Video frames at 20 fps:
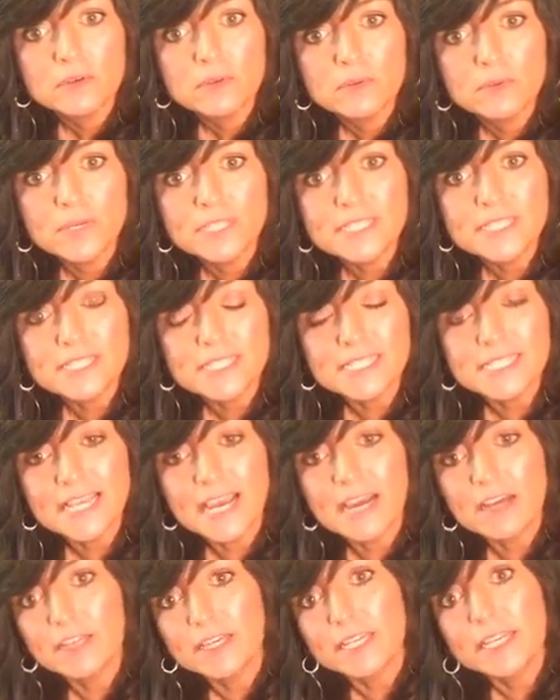What's the
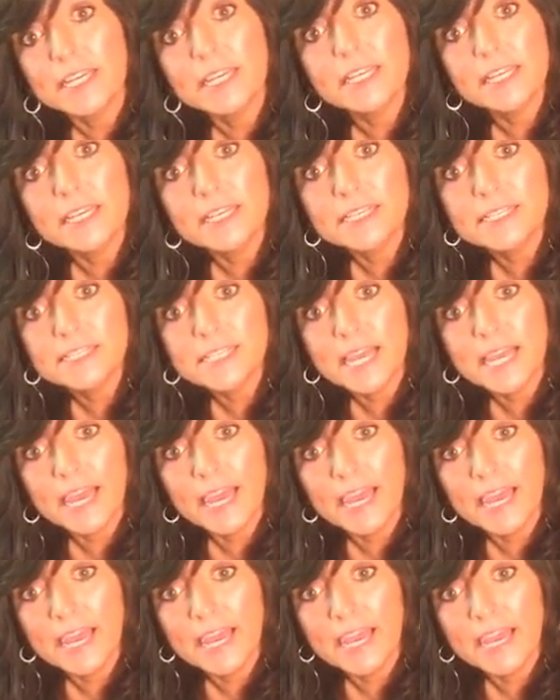salad? It is
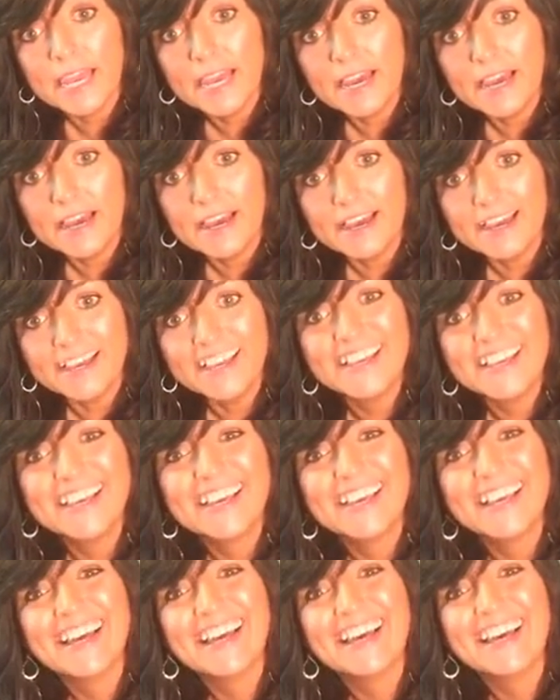a,
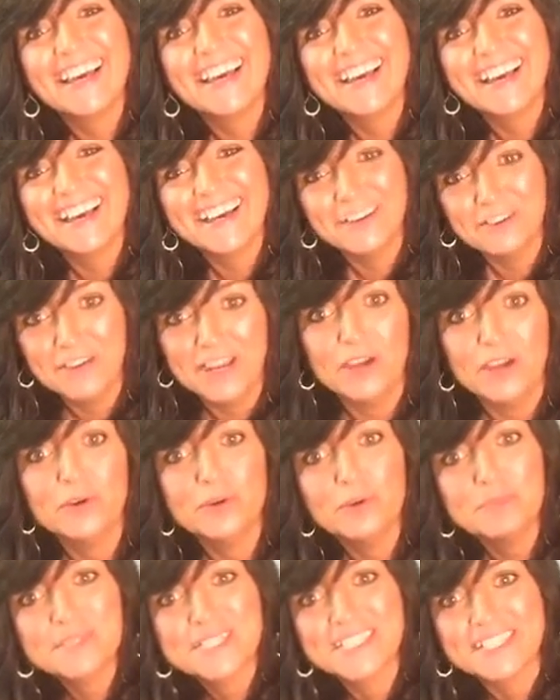okay,
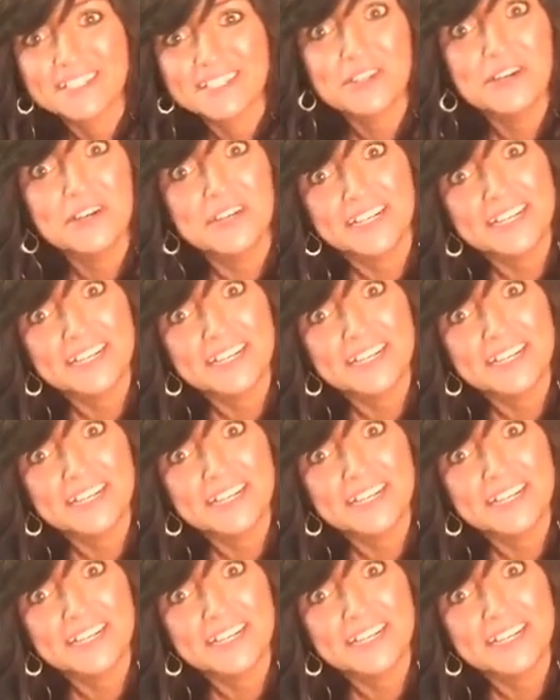oops, good,